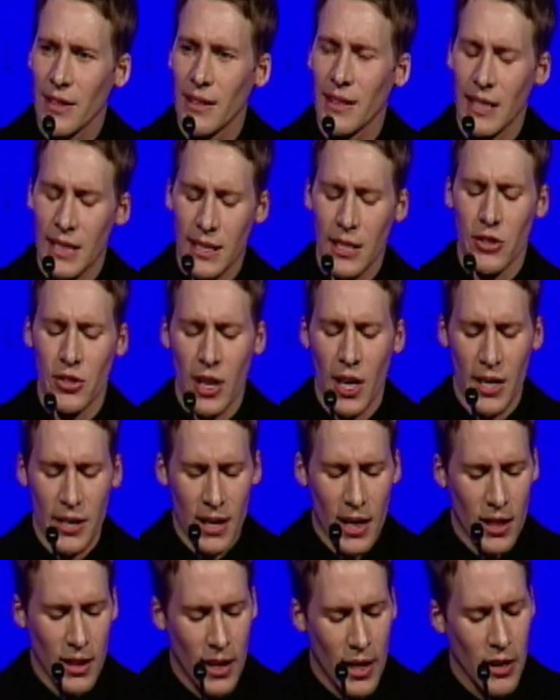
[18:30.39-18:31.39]
And he said,
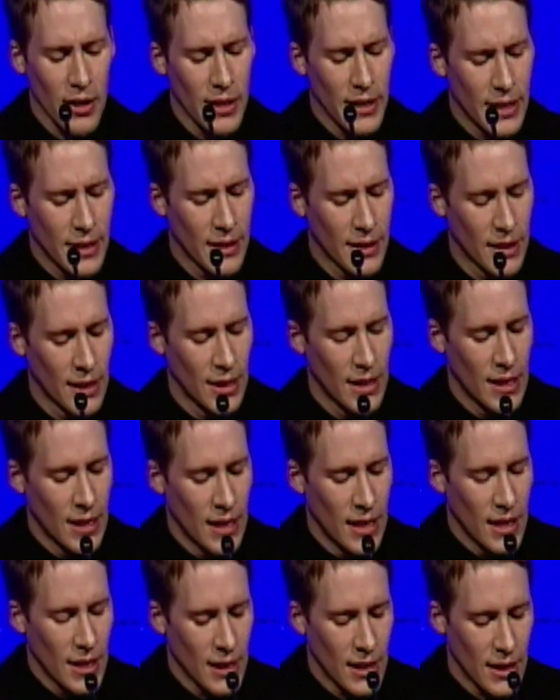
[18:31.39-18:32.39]
yeah, Larry.
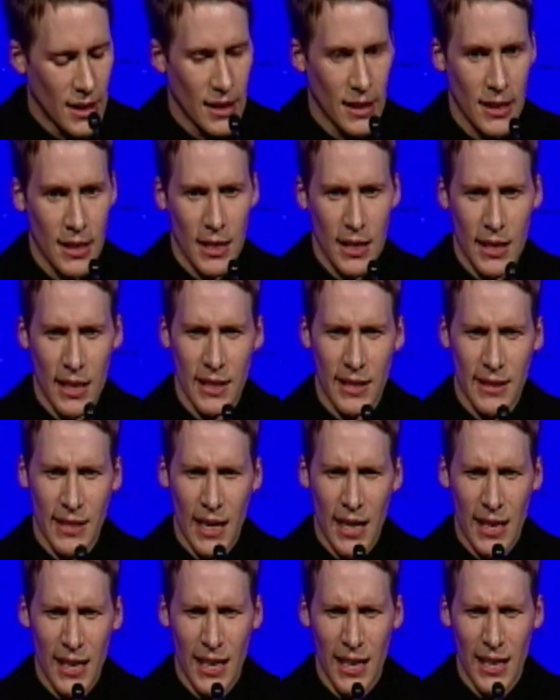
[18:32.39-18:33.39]
And I said,